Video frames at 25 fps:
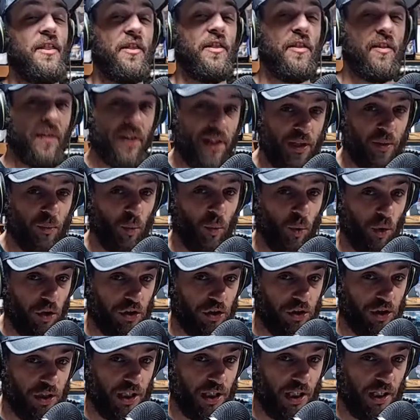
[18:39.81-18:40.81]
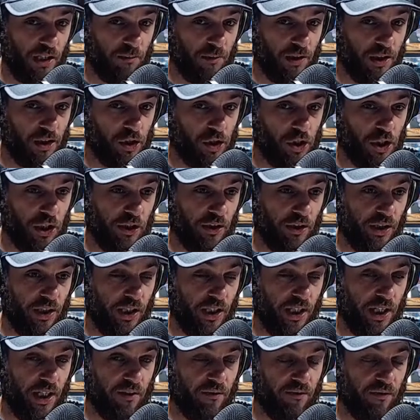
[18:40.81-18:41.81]
the worst team this year in the
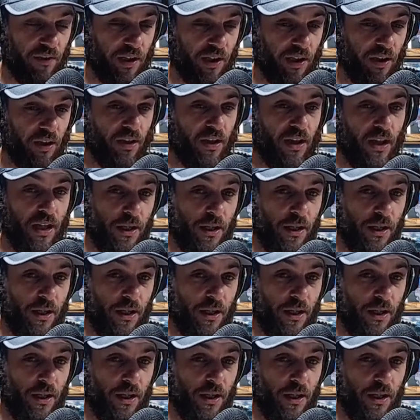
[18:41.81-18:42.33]
NFL.